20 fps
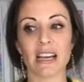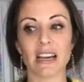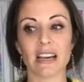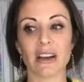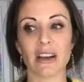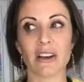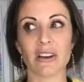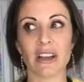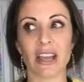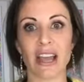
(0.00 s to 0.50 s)

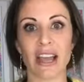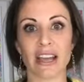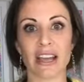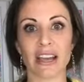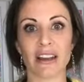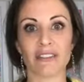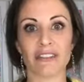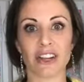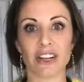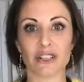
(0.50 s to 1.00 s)
okay, I got
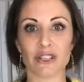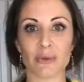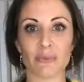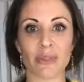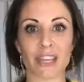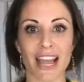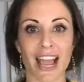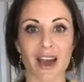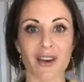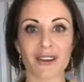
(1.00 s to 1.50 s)
to figure
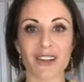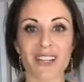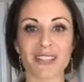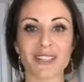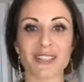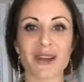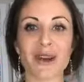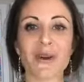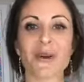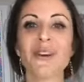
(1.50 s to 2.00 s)
something out. And
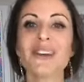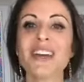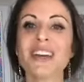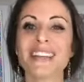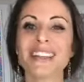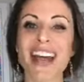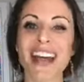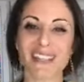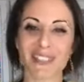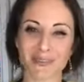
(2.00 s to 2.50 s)
so
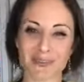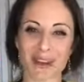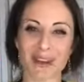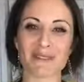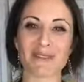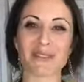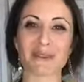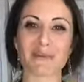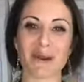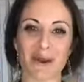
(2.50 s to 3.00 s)
that's
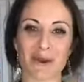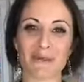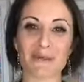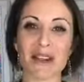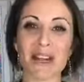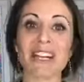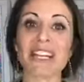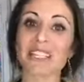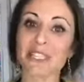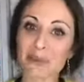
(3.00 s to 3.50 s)
whenever
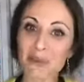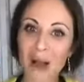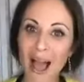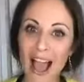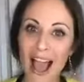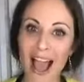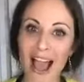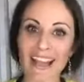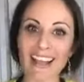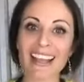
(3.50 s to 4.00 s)
Sparkleberry
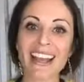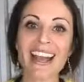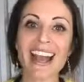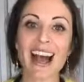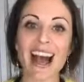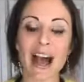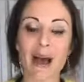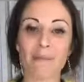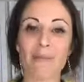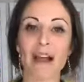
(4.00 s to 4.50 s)
Swag,
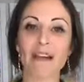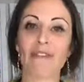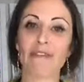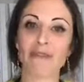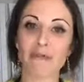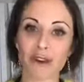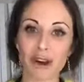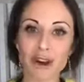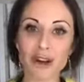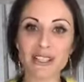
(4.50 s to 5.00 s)
my
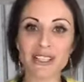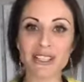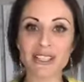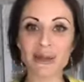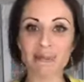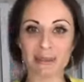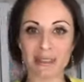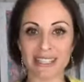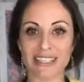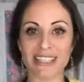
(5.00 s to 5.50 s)

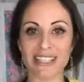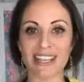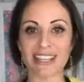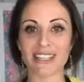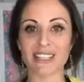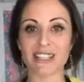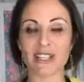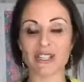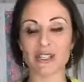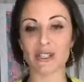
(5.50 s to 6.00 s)
first
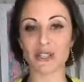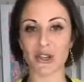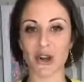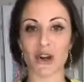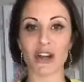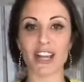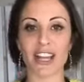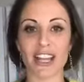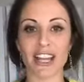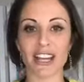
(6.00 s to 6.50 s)
business
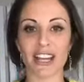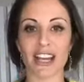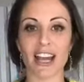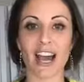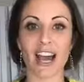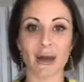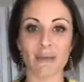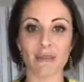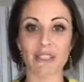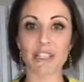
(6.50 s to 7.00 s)
started
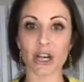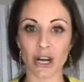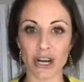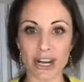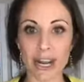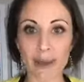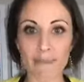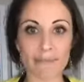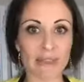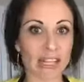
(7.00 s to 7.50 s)

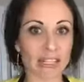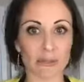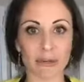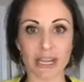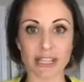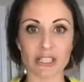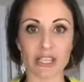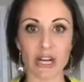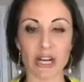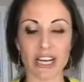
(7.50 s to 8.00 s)
up. That's when I
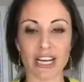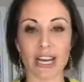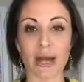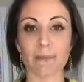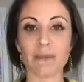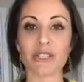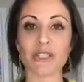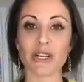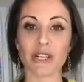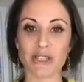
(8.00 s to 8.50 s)
started up
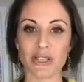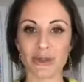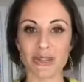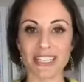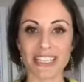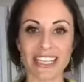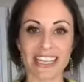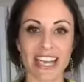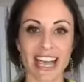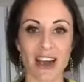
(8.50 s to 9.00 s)
and started doing
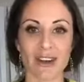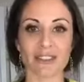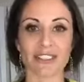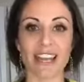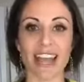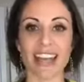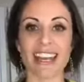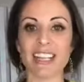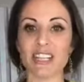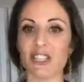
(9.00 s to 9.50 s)
decals.
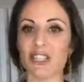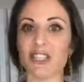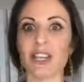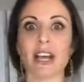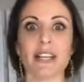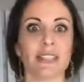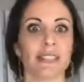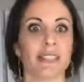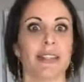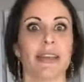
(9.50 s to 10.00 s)
And it's
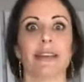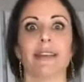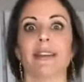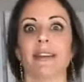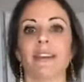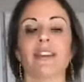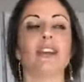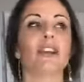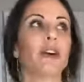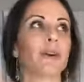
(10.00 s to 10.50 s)
just like,
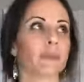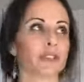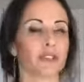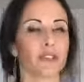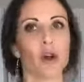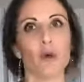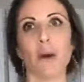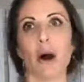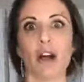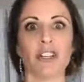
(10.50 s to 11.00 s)

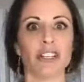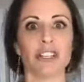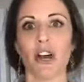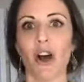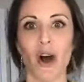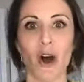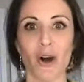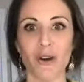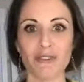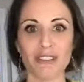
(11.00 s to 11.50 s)
snowballed into
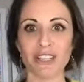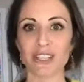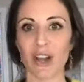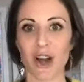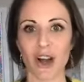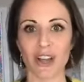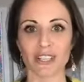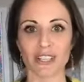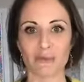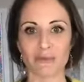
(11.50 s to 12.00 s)
all of these
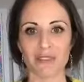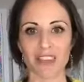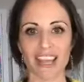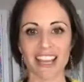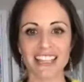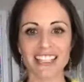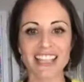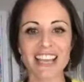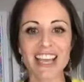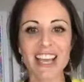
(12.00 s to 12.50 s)
awesome
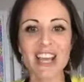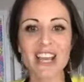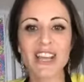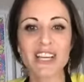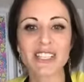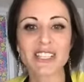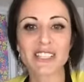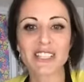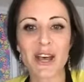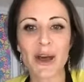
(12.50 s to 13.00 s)
things.
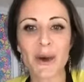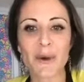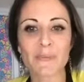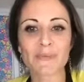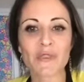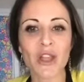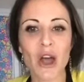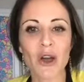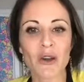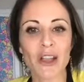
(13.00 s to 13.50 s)
So,
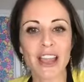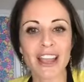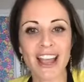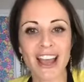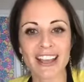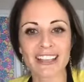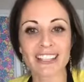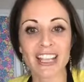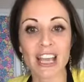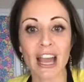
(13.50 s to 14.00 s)
okay,
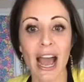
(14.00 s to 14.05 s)
guys,